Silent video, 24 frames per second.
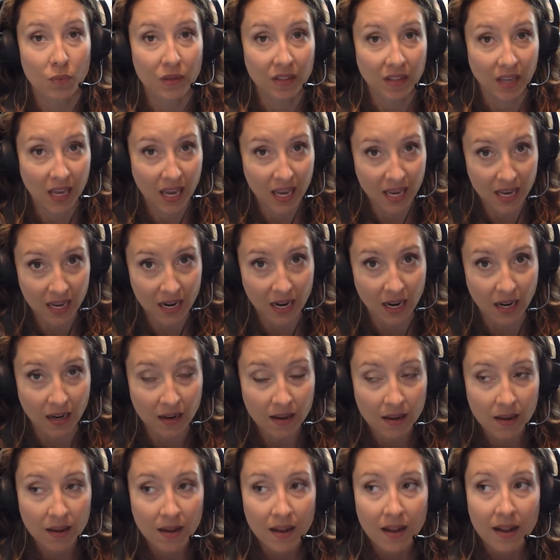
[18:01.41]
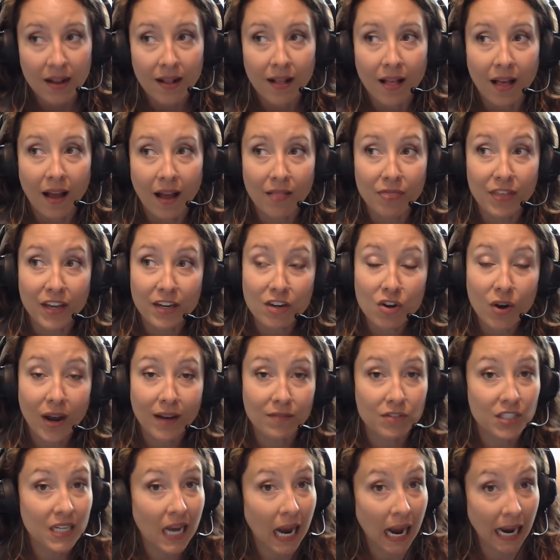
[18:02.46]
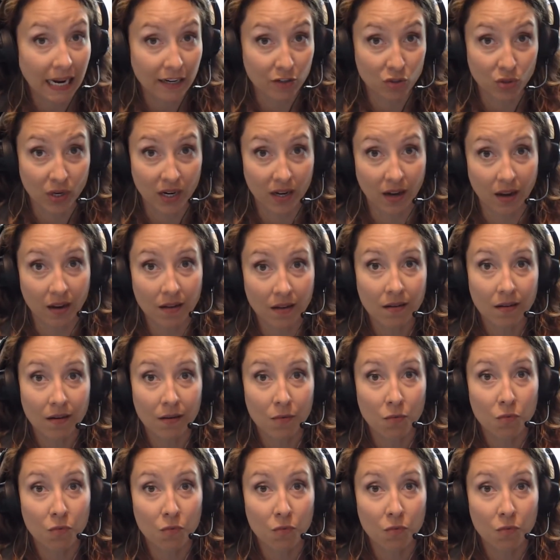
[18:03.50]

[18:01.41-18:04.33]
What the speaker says: with canning. And then you have dehydrating,